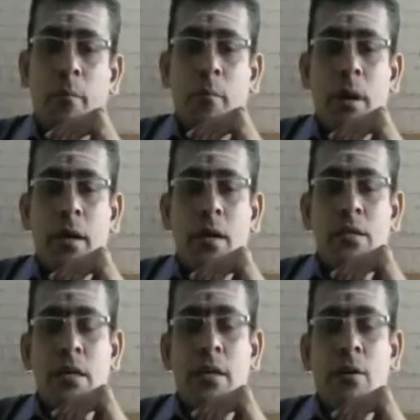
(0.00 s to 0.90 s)
Minus
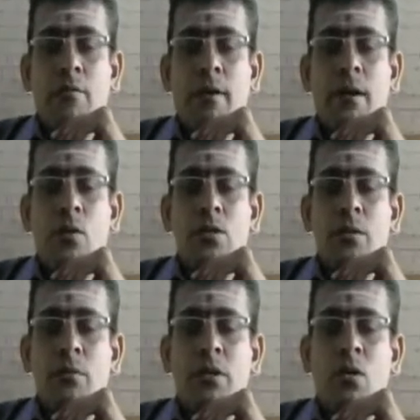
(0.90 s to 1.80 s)
I need to find out
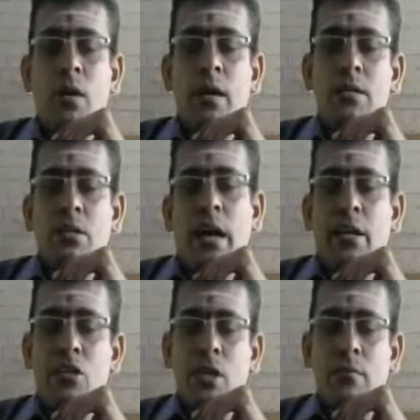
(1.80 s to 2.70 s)
something called as
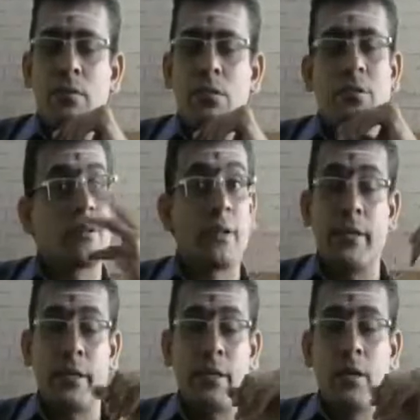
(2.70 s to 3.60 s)
actual hours,
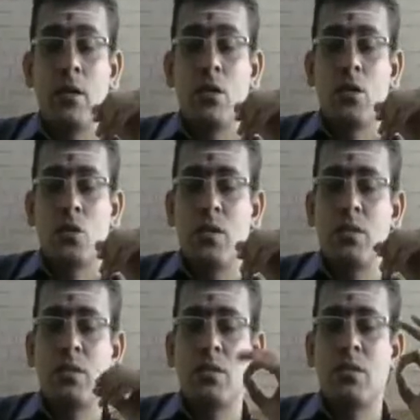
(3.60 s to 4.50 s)
right? So
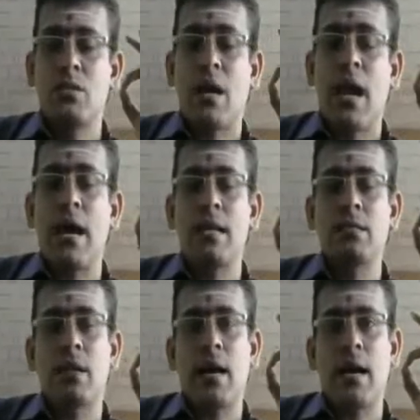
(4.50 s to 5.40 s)
this,
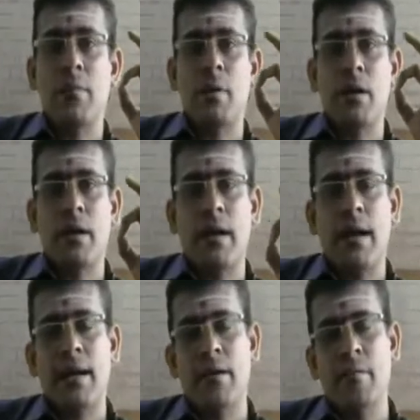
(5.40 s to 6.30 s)
as labor
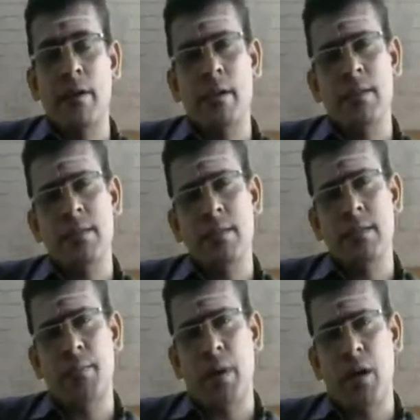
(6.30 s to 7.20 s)
gang variance is
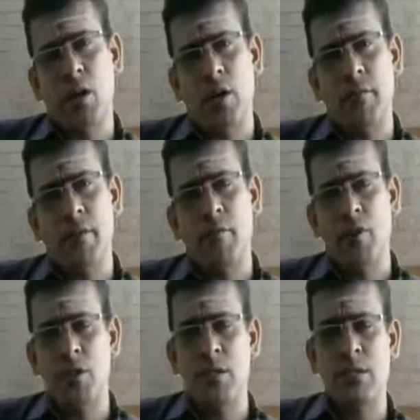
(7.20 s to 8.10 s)
a part of your
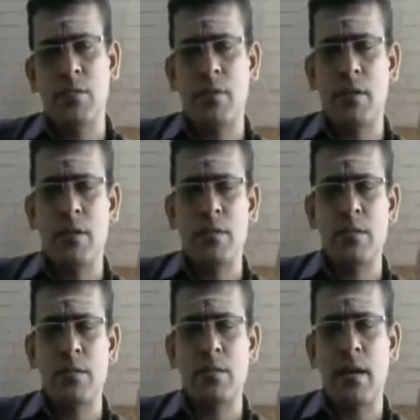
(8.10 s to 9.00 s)
efficiency variance,
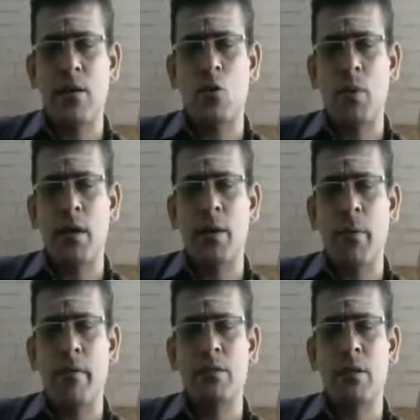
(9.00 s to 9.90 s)
this had to
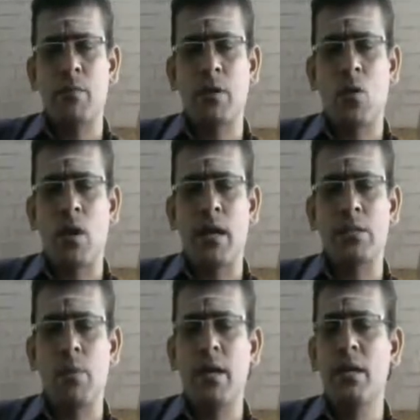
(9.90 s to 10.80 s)
multiply with something called as
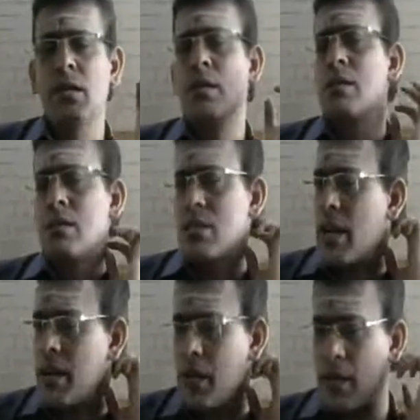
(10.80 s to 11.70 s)
my standard.